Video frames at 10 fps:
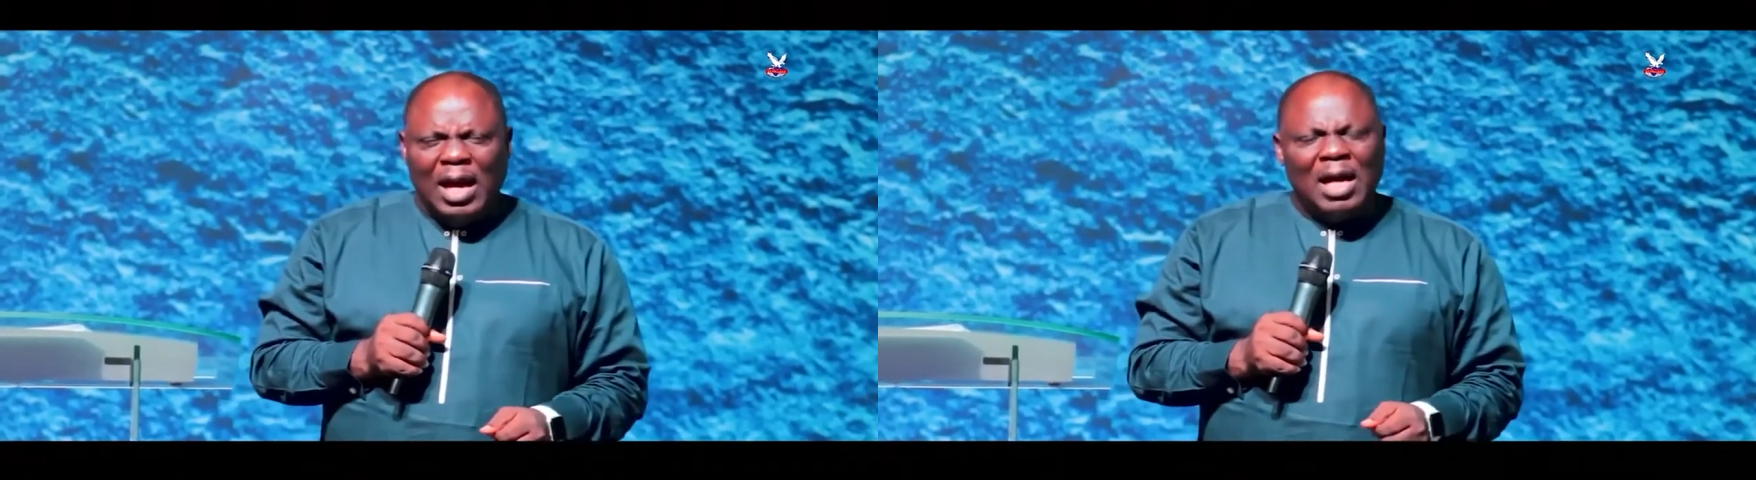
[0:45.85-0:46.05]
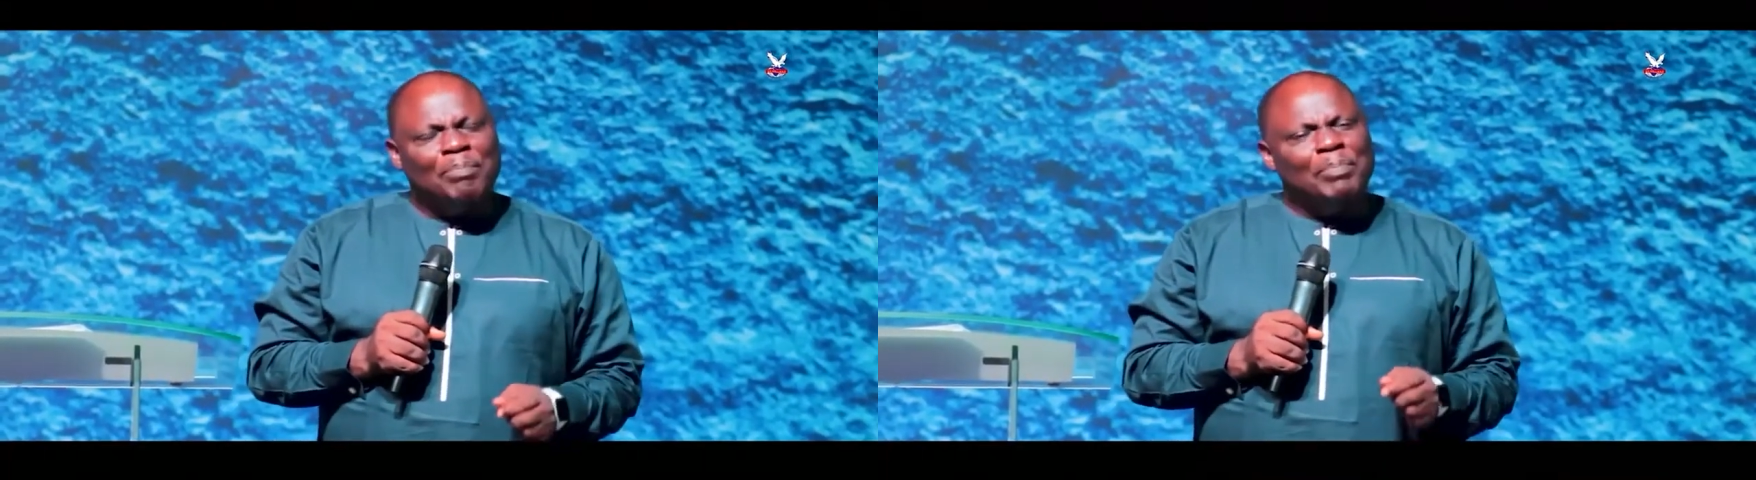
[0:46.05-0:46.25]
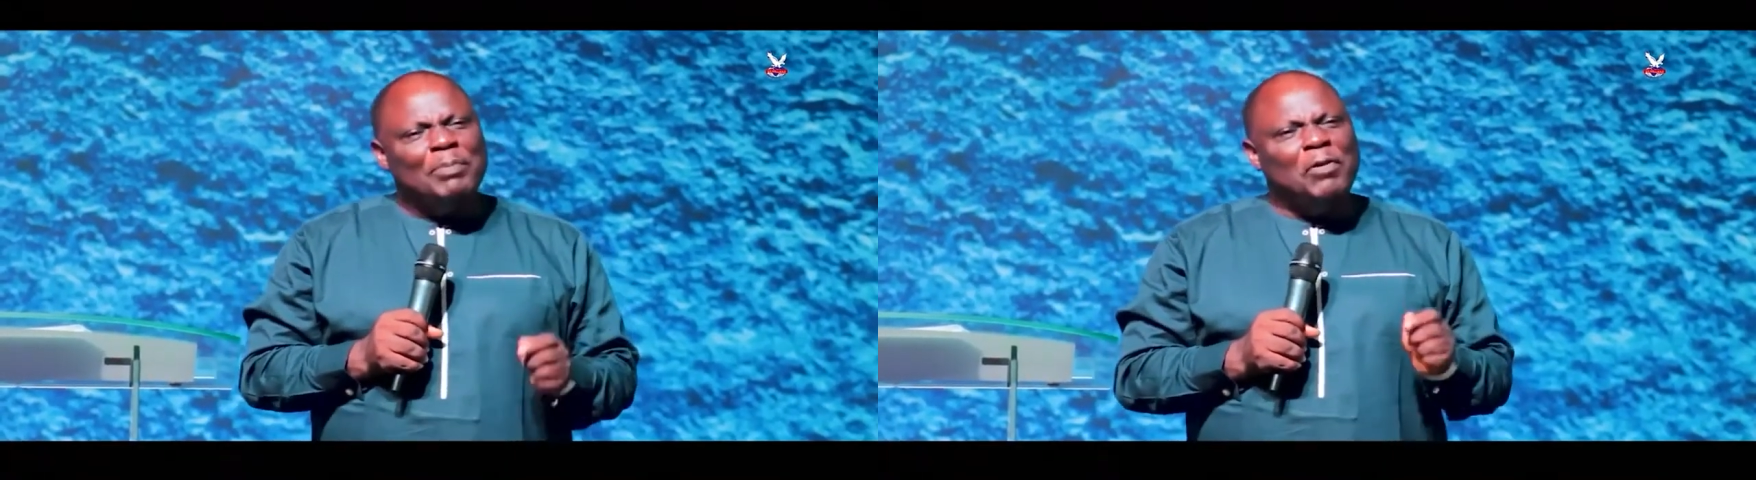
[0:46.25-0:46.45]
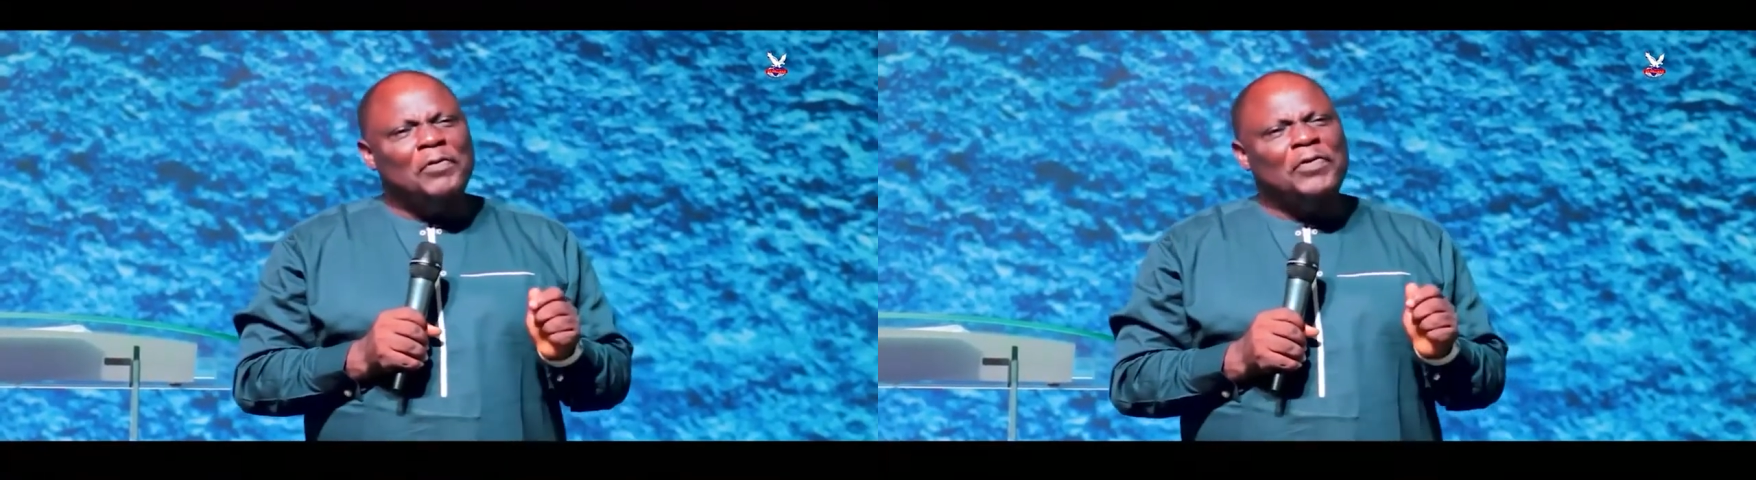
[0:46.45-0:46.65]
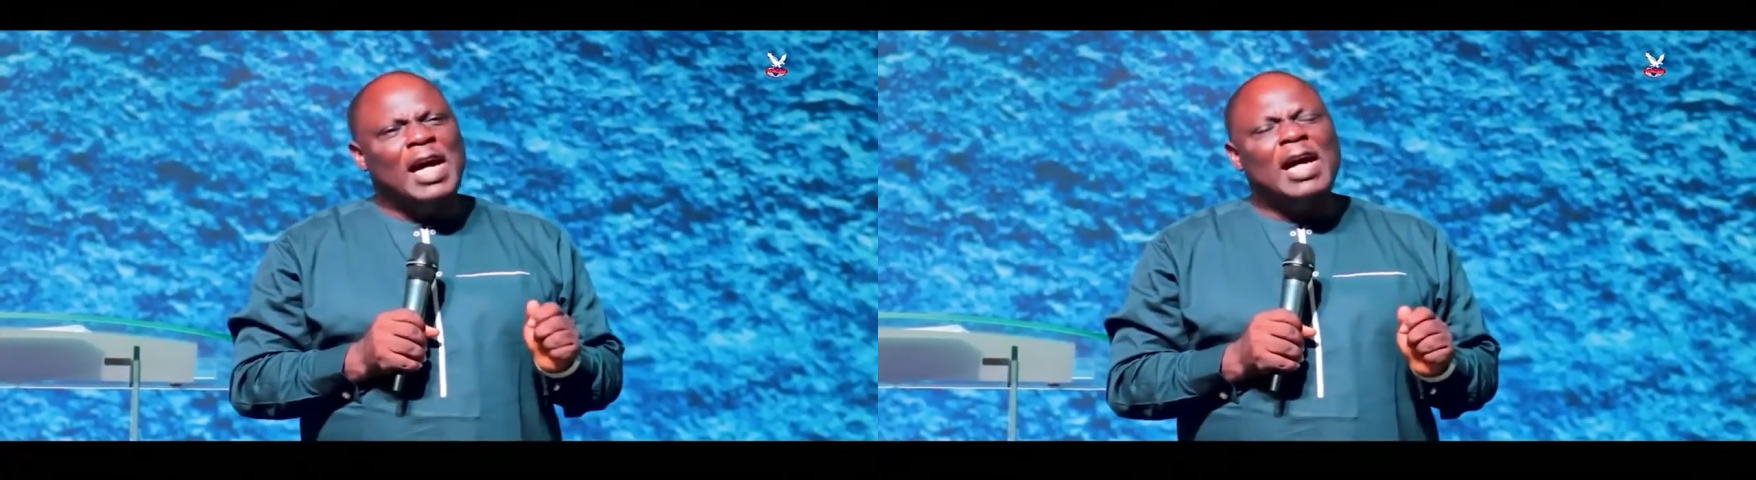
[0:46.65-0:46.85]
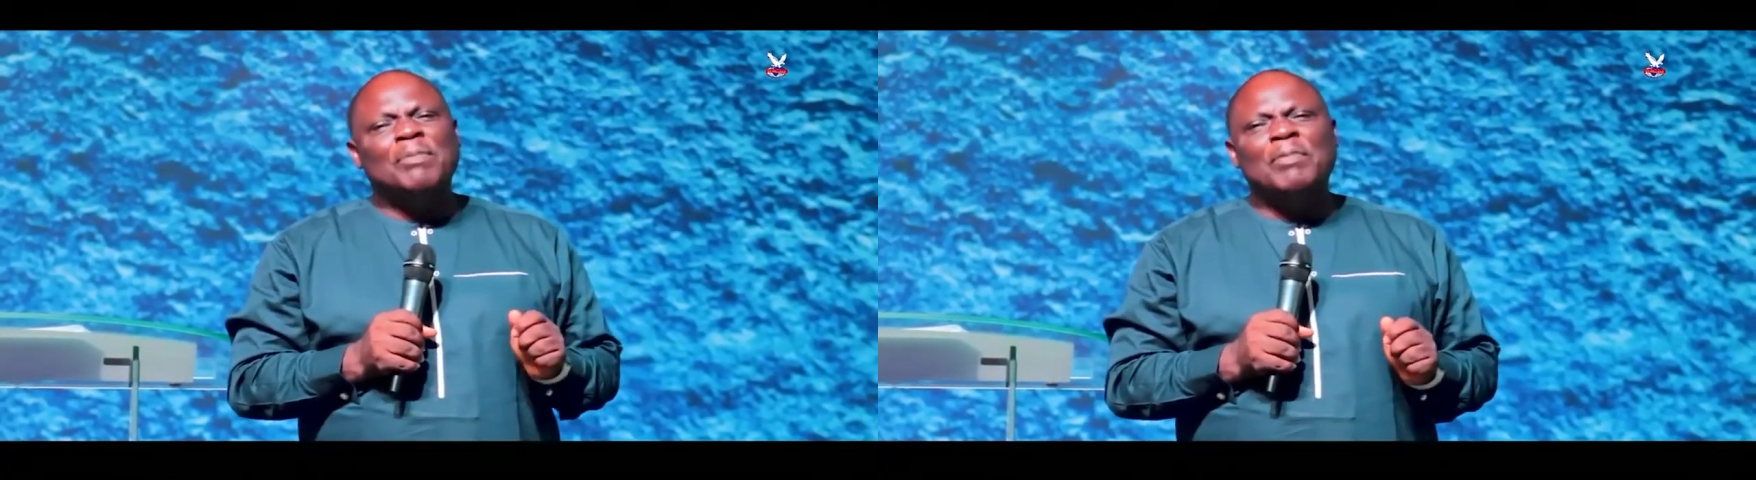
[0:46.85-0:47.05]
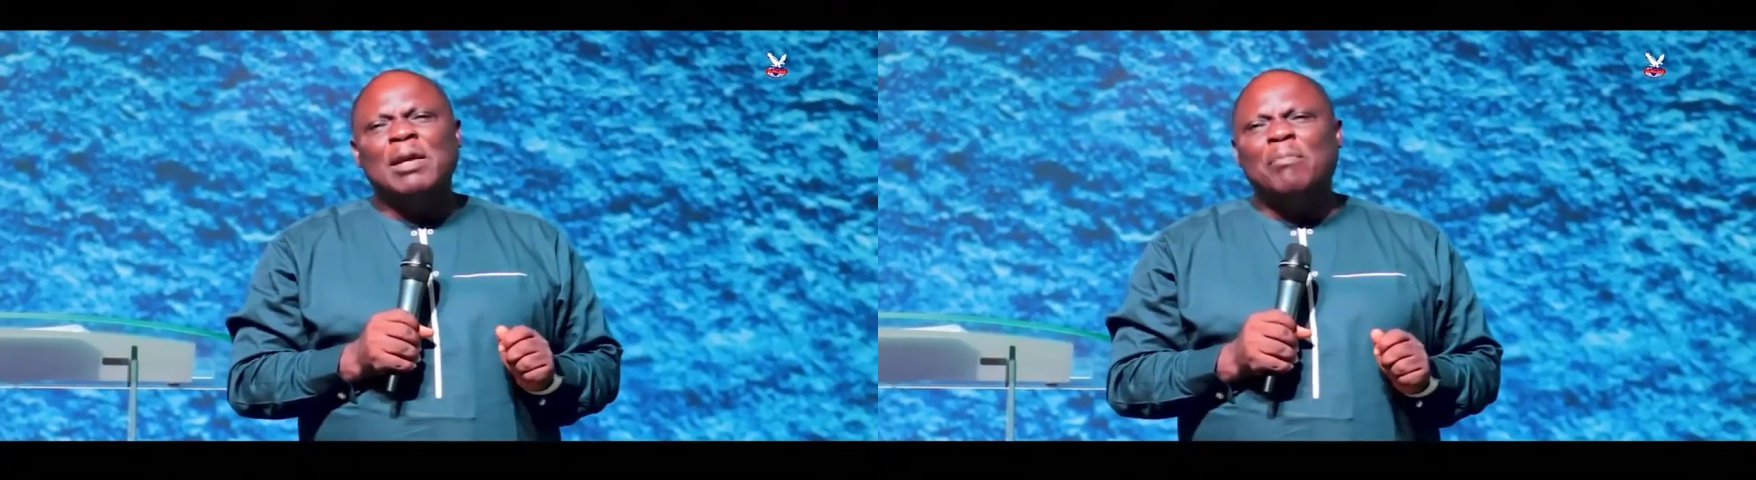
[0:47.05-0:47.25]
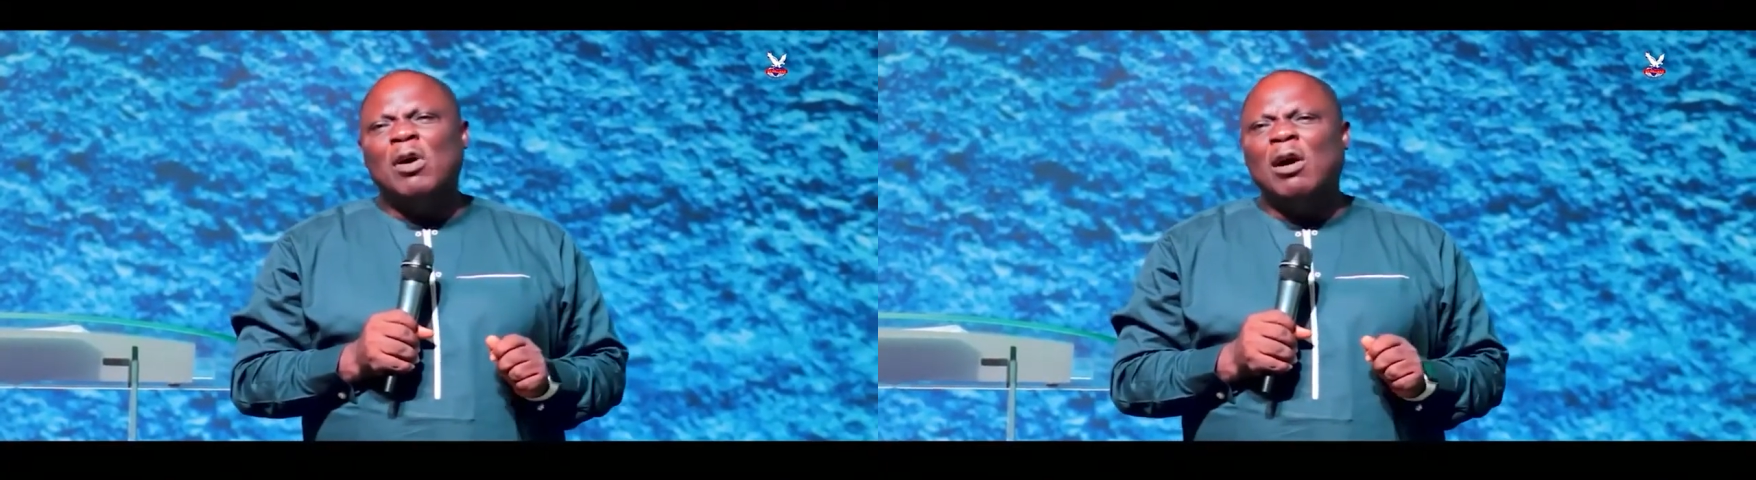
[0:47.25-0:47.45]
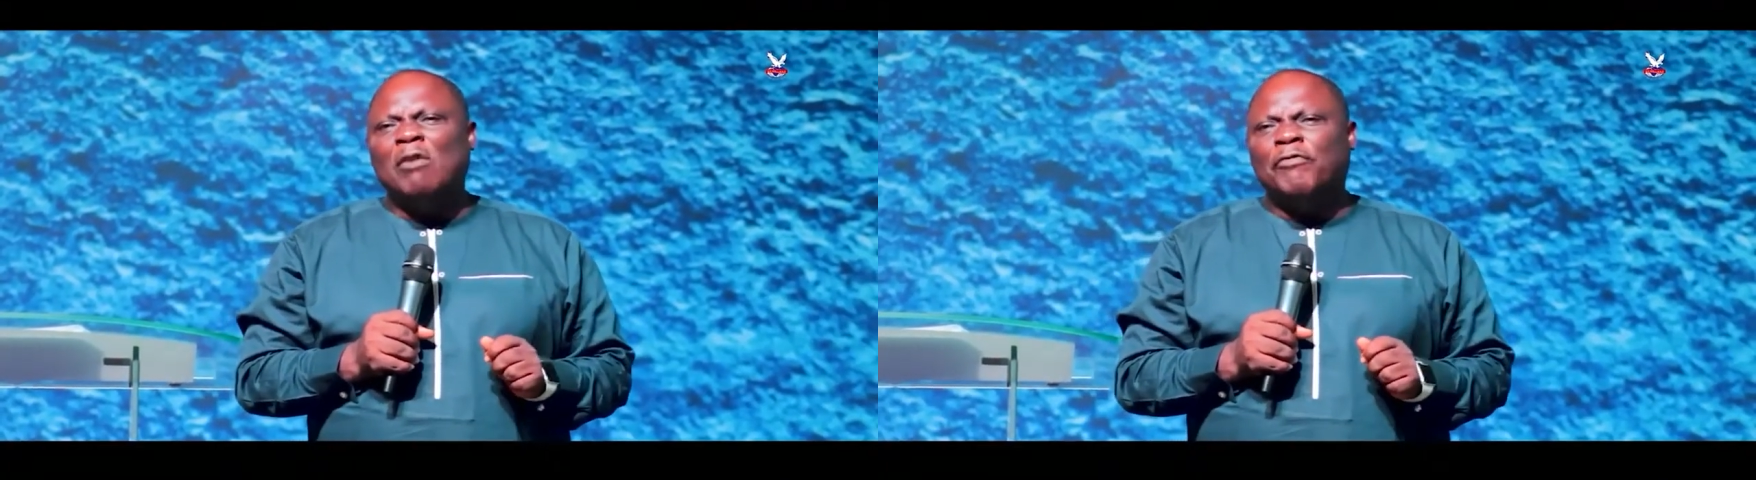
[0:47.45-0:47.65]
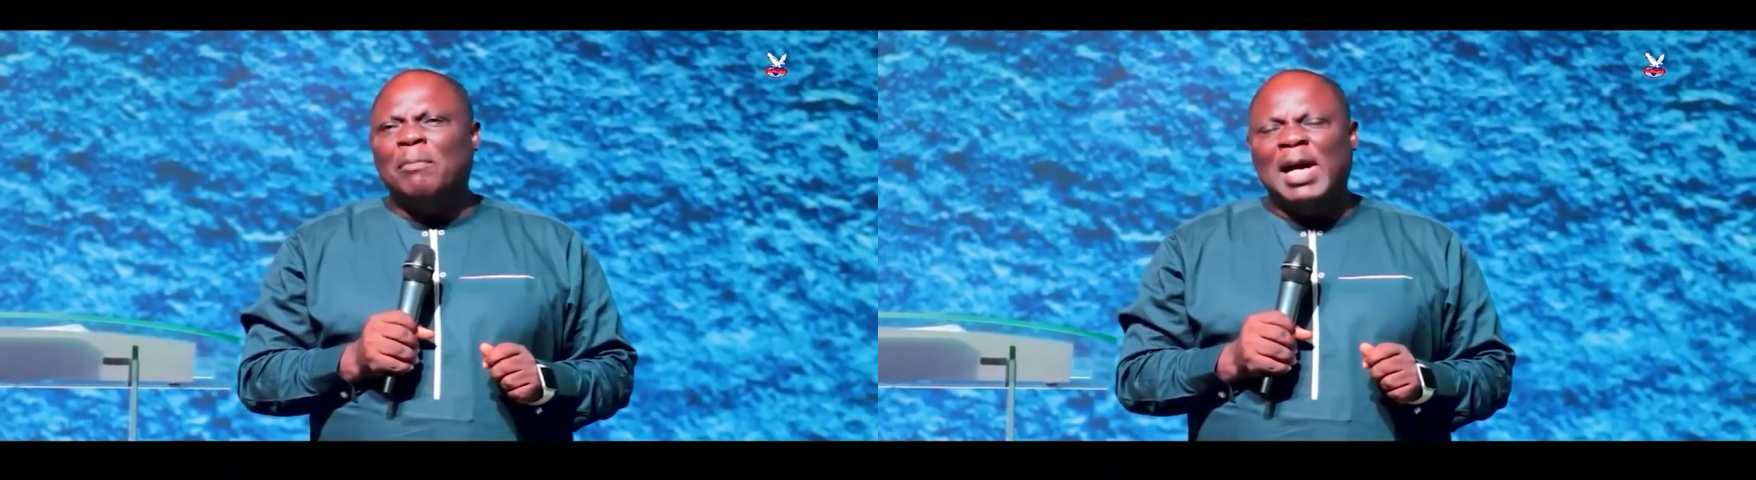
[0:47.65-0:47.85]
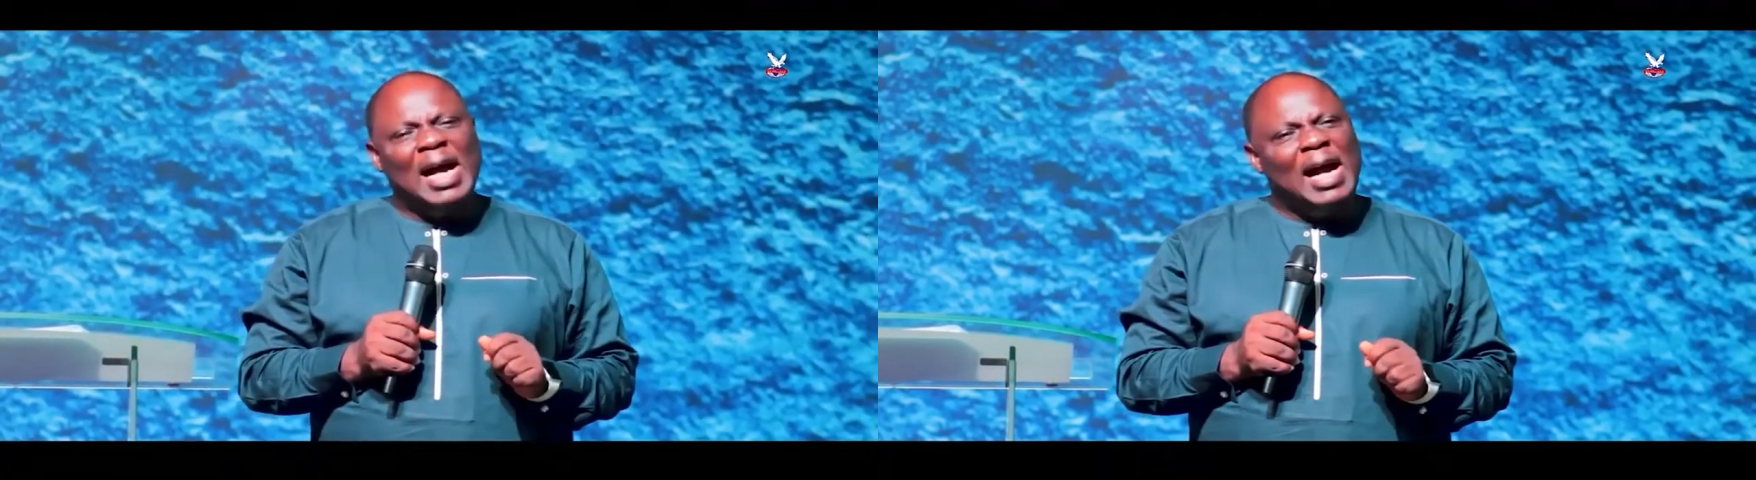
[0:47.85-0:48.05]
and people feared me more for my